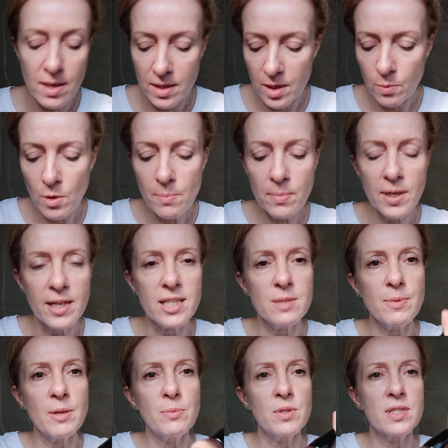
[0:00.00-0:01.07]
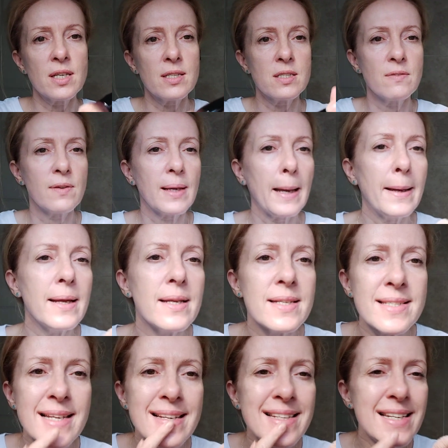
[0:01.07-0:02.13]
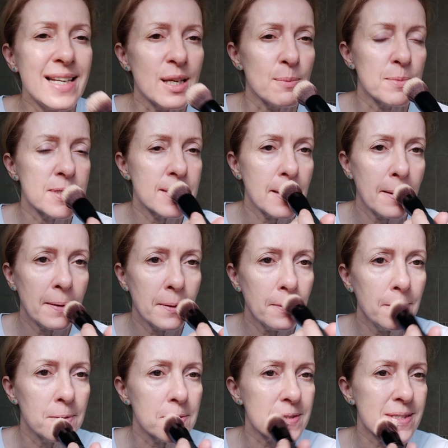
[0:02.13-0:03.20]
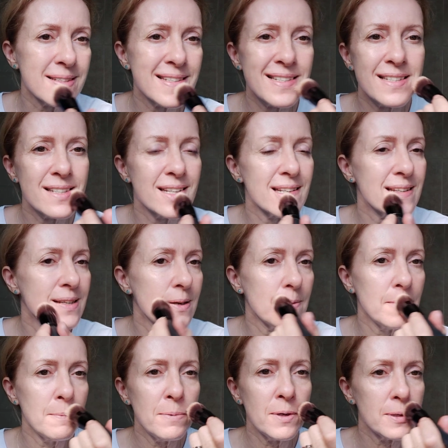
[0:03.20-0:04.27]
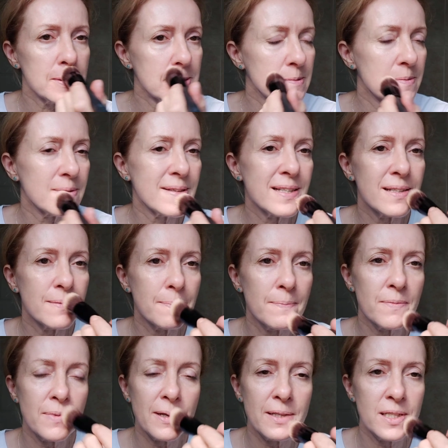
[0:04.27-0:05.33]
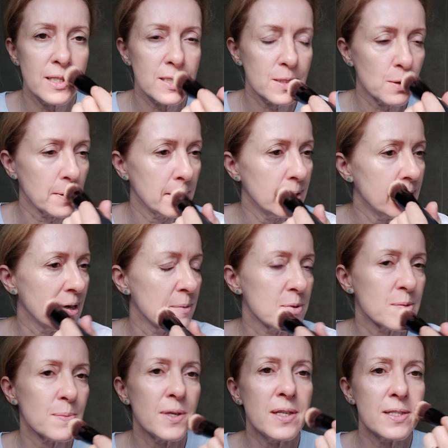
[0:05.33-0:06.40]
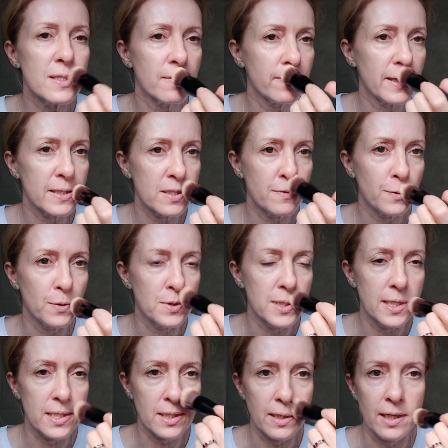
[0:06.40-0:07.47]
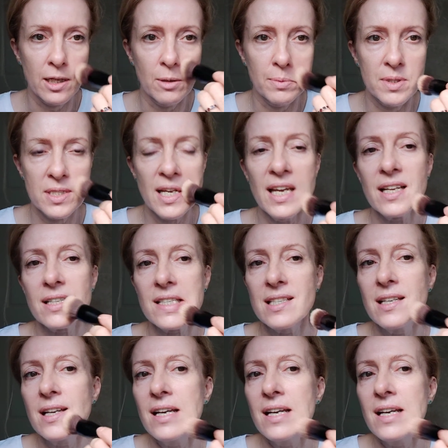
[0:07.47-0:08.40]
Now, one place people tend to forget is their lips. And of course, if you put foundation on your lips, one, it's a factor 40, it's going to help protect.